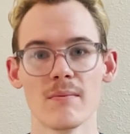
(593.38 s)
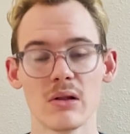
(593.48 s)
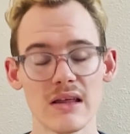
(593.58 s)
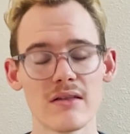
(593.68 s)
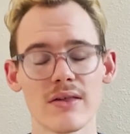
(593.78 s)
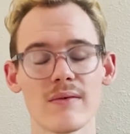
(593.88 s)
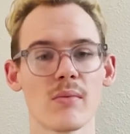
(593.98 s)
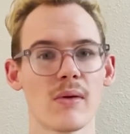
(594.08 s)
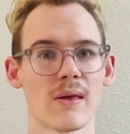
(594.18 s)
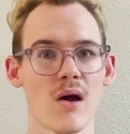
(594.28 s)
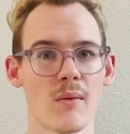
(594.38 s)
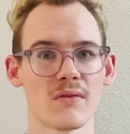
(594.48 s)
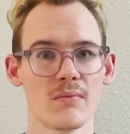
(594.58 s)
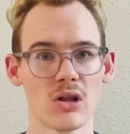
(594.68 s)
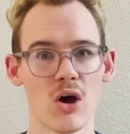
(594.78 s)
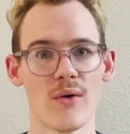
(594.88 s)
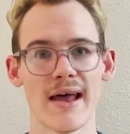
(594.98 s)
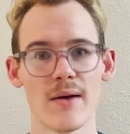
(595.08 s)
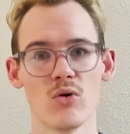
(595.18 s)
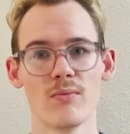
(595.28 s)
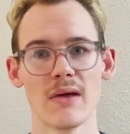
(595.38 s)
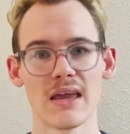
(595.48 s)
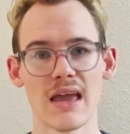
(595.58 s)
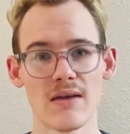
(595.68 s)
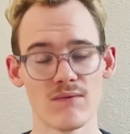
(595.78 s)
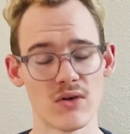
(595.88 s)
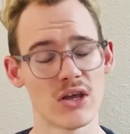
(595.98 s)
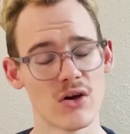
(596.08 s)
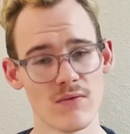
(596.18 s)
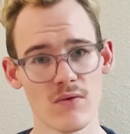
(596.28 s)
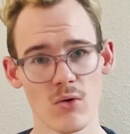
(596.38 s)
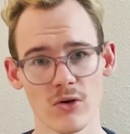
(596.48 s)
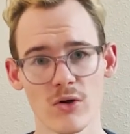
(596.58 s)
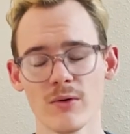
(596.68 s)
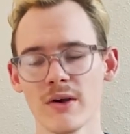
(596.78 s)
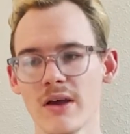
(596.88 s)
please leave them in the comments below and I will make a video for you.